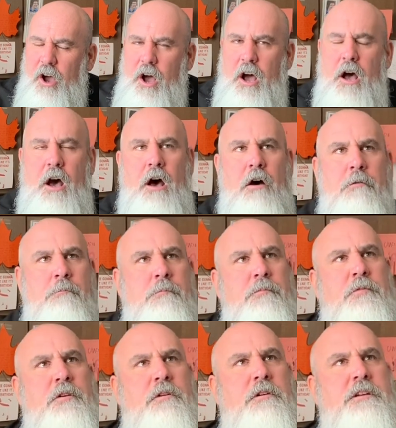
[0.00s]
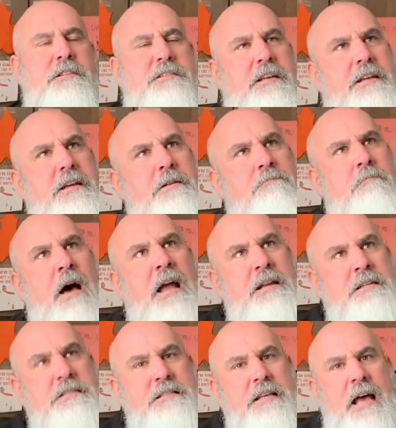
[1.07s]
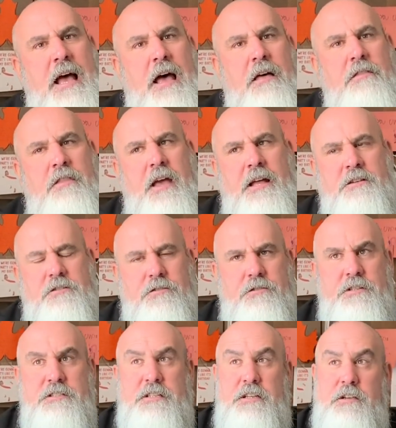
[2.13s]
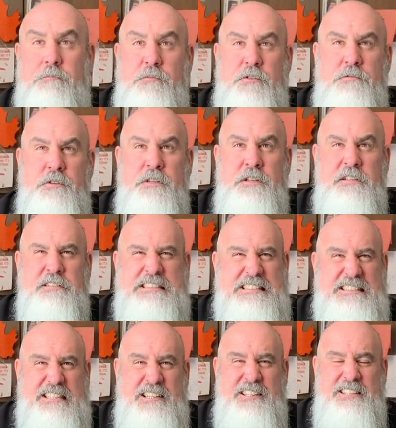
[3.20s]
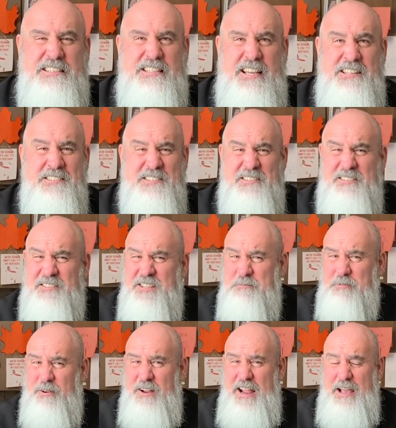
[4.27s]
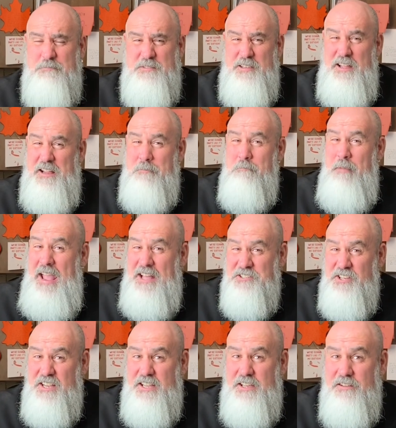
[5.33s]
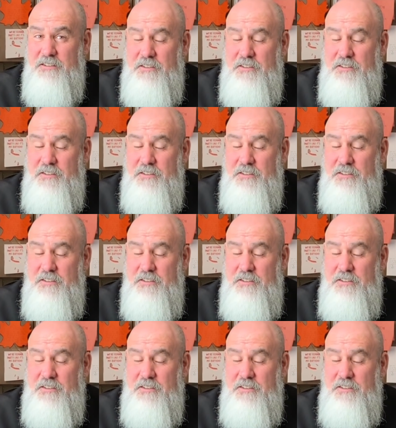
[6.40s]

Um, there is a mindset that treats communion unintentionally, perhaps like magic.